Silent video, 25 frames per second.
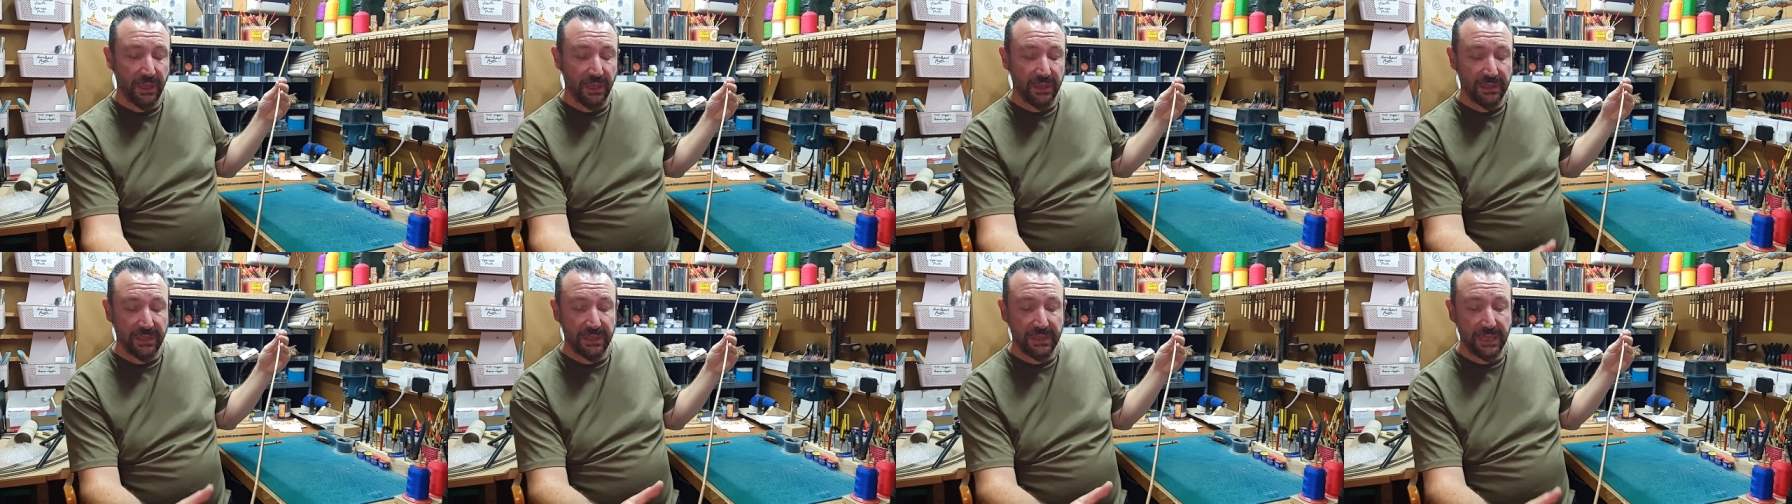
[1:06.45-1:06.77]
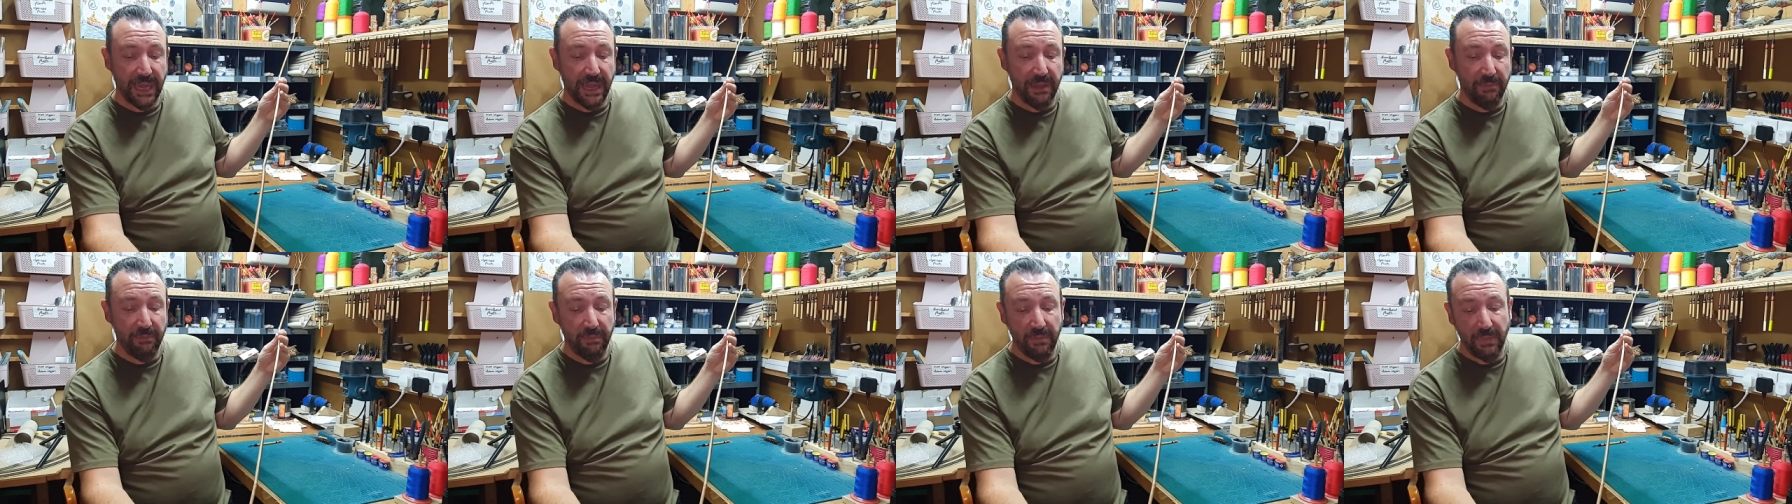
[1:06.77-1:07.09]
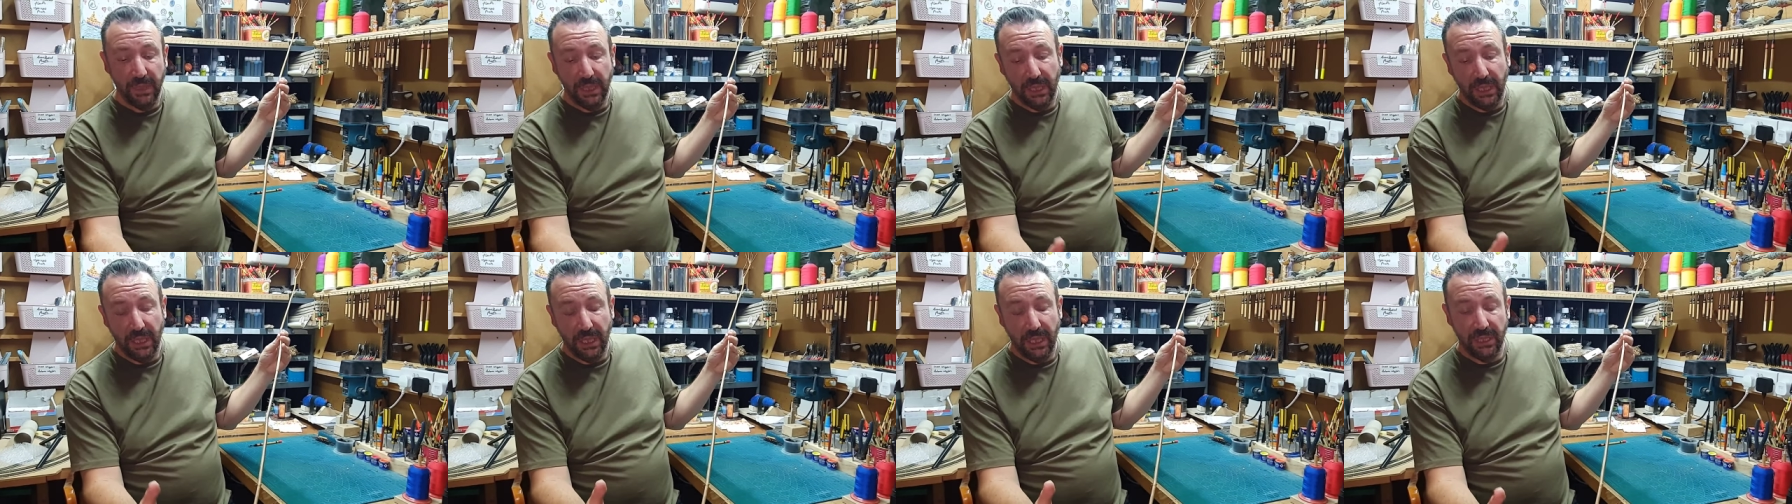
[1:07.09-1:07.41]
the
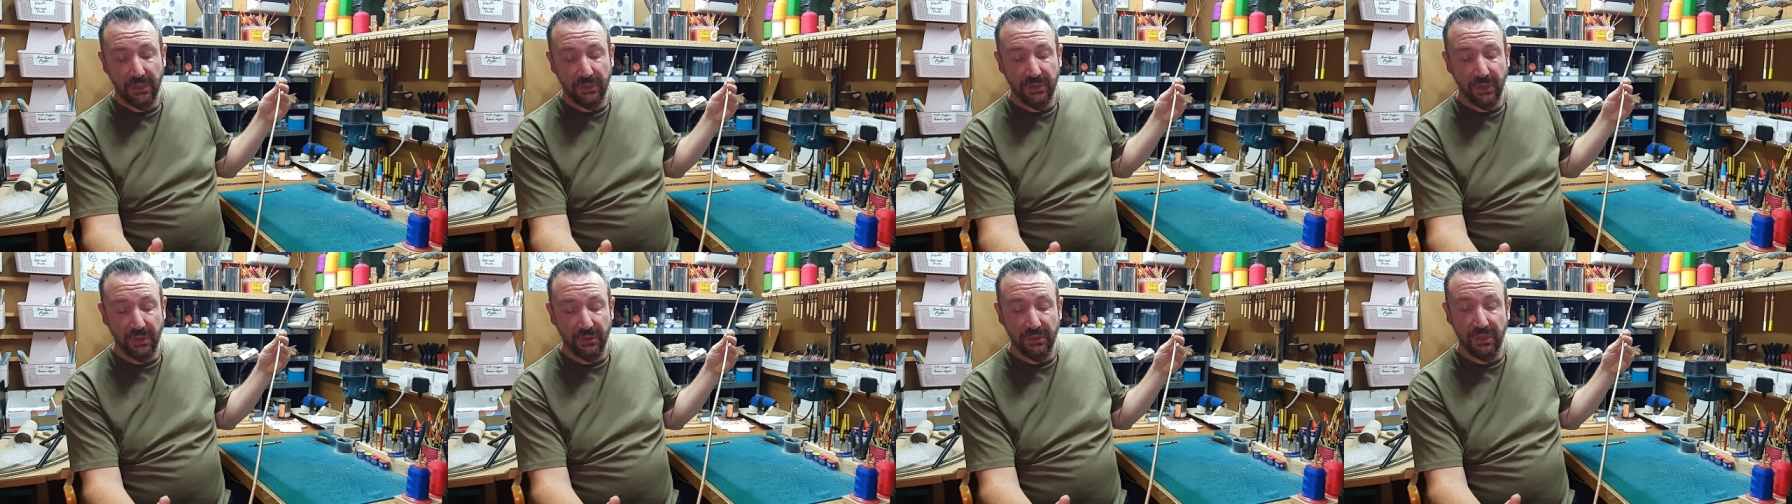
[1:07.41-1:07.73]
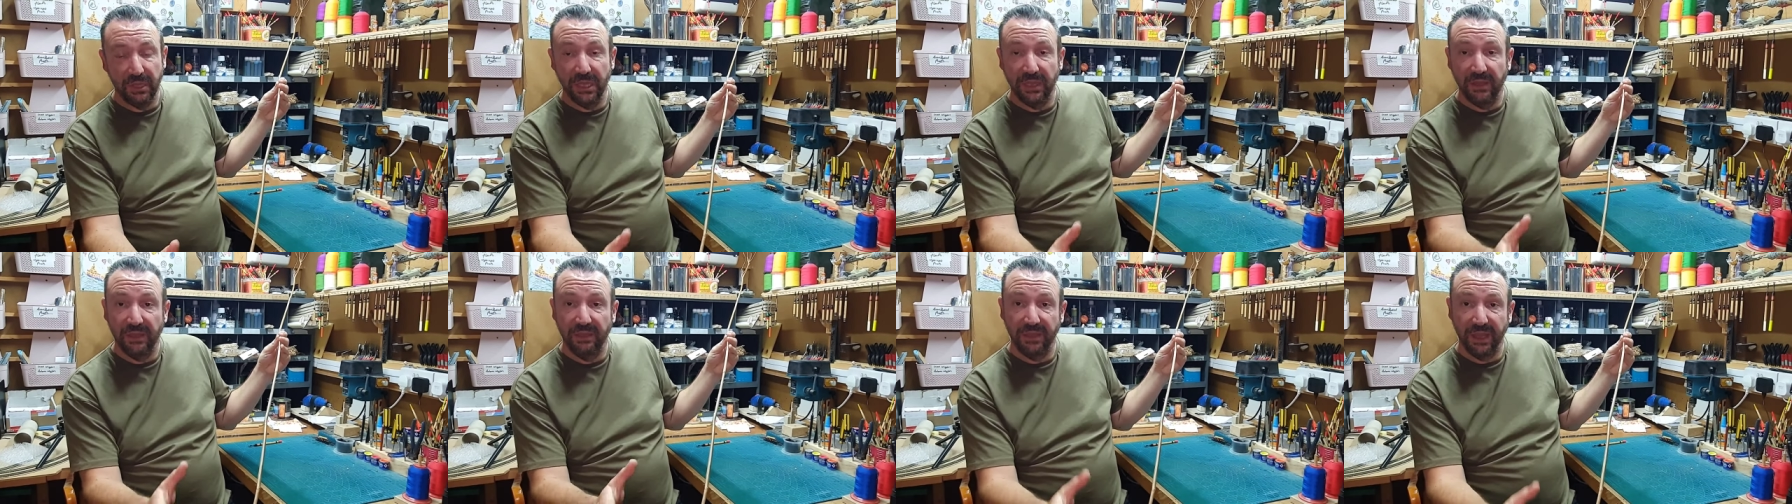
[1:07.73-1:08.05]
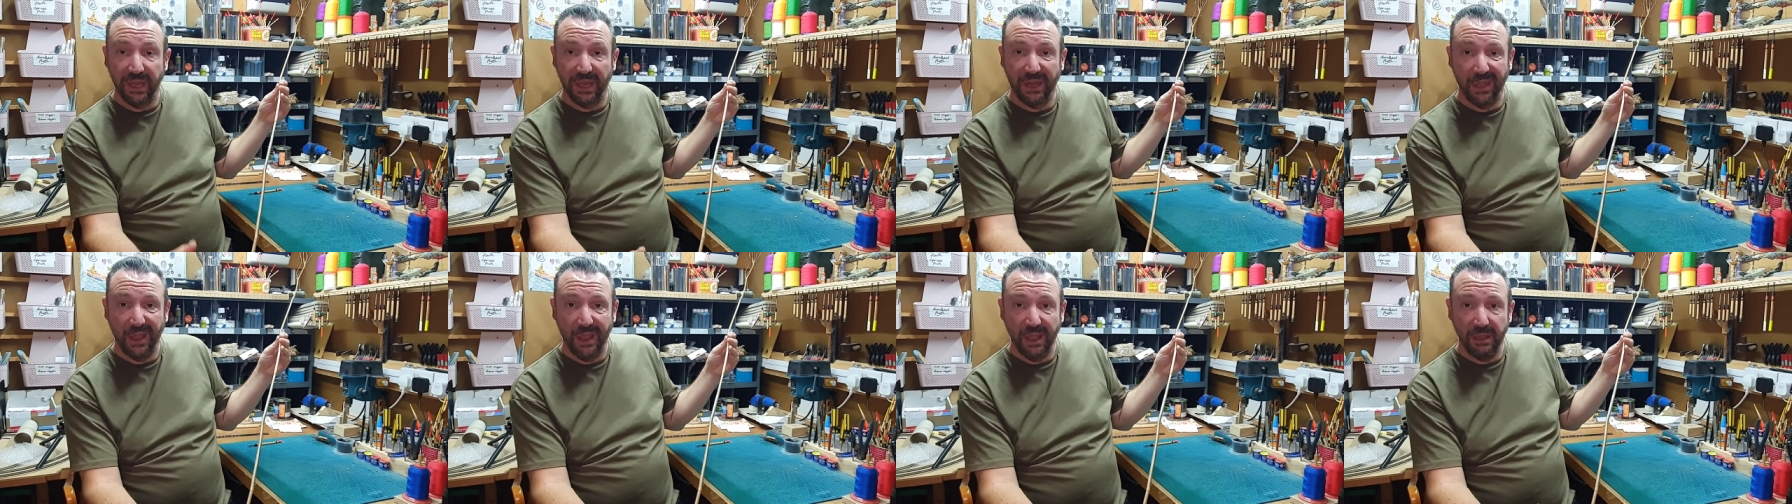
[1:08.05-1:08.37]
stem is usually
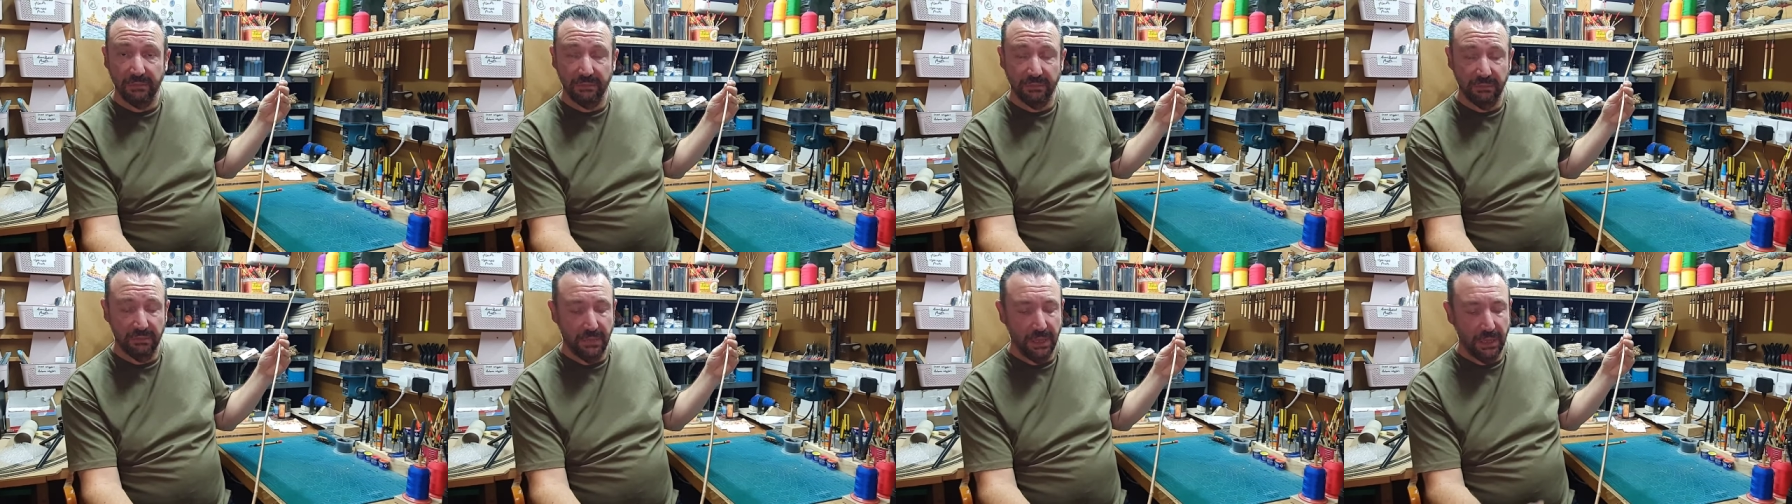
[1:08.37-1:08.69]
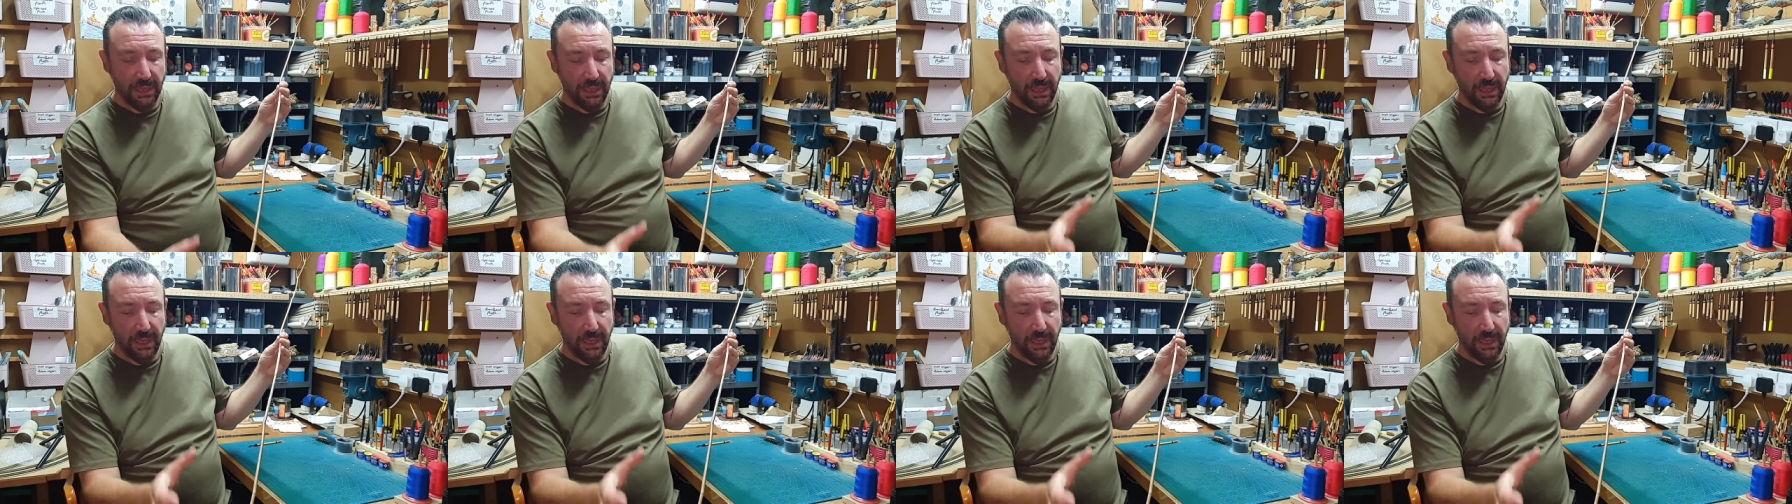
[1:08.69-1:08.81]
thicker,